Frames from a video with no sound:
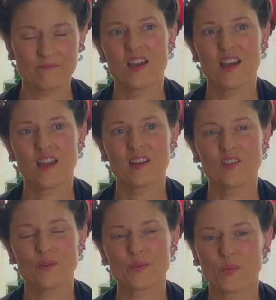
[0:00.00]
And
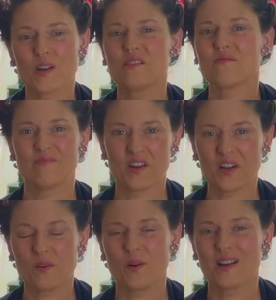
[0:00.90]
there was one
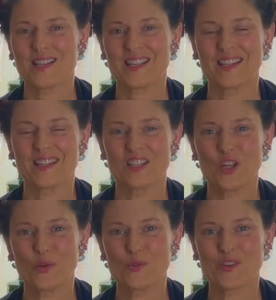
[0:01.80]
very wise kid
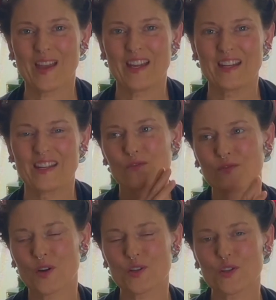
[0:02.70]
who said,
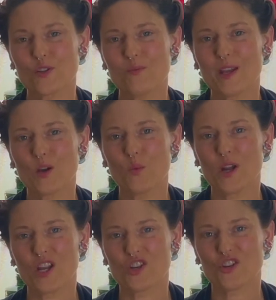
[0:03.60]
"First you make a
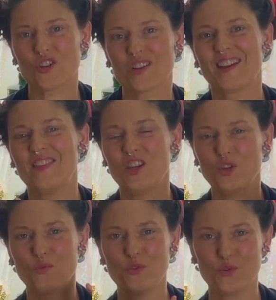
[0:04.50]
wish, and then
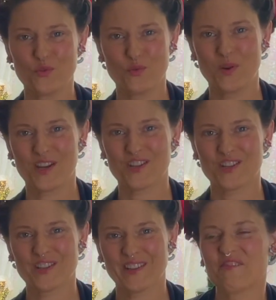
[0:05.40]
you do the wish."